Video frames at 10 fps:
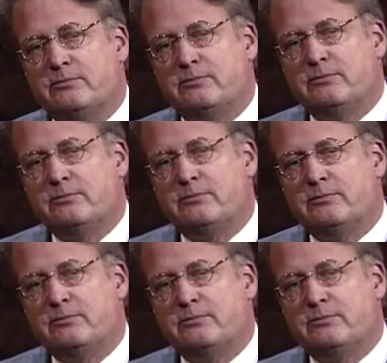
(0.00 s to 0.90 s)

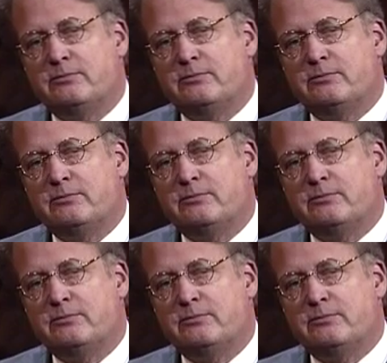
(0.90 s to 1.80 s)

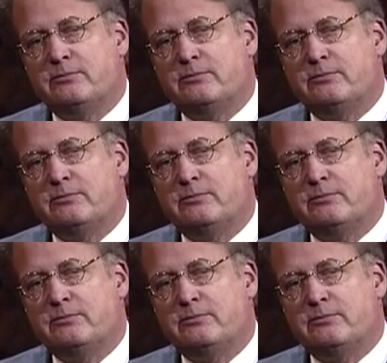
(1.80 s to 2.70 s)

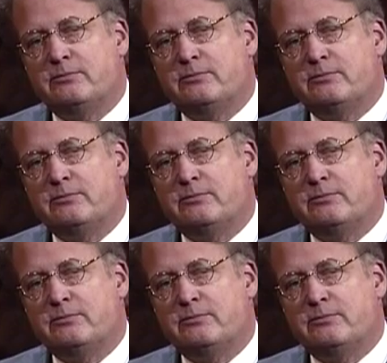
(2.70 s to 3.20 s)
[no speech]